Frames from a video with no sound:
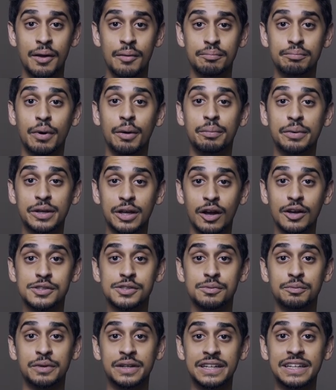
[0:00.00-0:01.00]
but
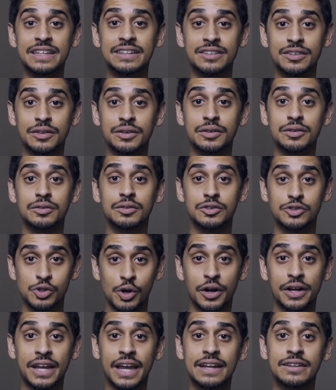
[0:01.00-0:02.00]
because we need to
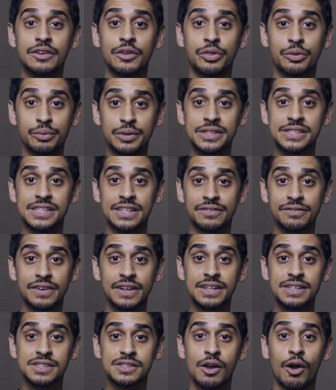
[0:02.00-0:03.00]
truncate to 3 sig
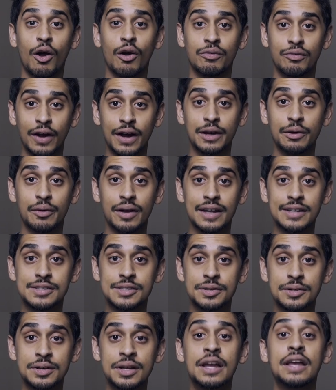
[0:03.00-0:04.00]
figs, our final
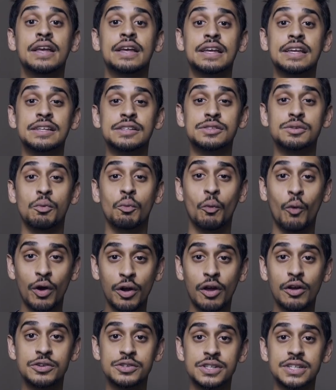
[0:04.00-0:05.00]
answer is
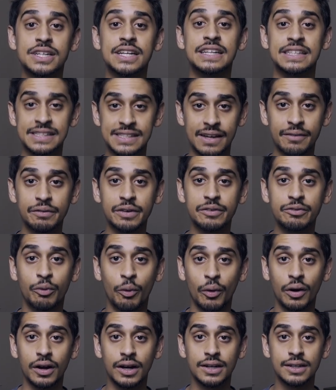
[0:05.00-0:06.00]

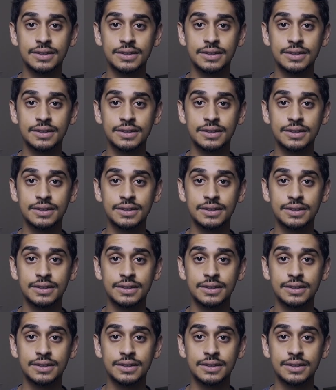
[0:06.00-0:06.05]
174.